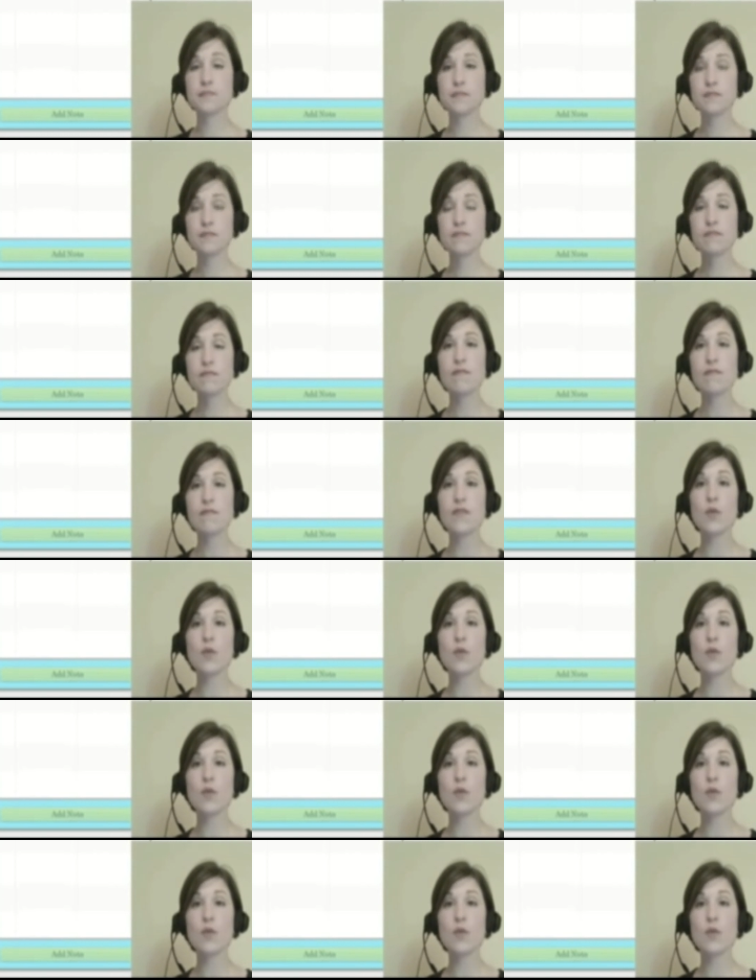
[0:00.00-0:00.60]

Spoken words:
which is